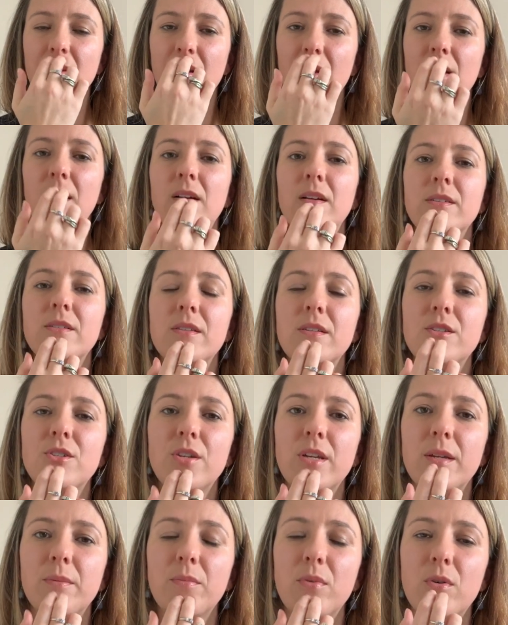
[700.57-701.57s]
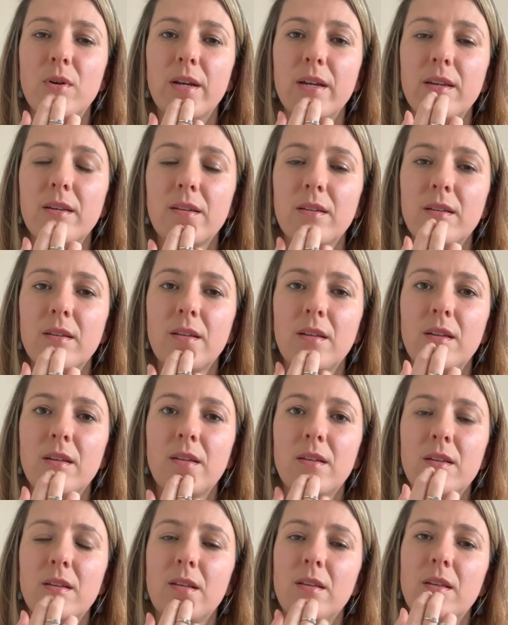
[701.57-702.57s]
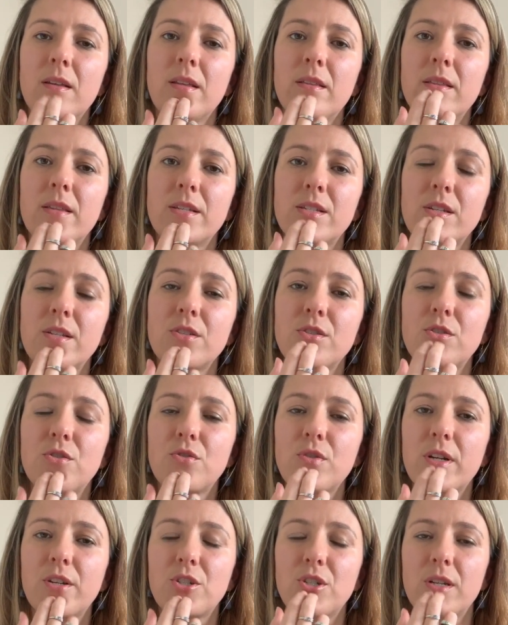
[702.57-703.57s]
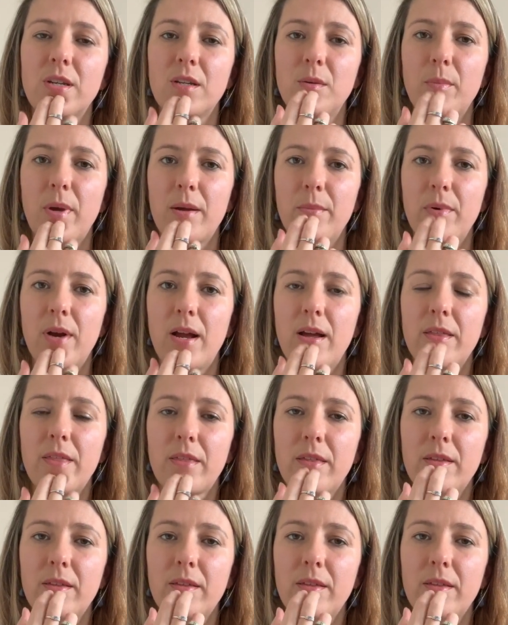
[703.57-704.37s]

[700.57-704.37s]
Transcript: Onto the chin point, this constriction in my breath.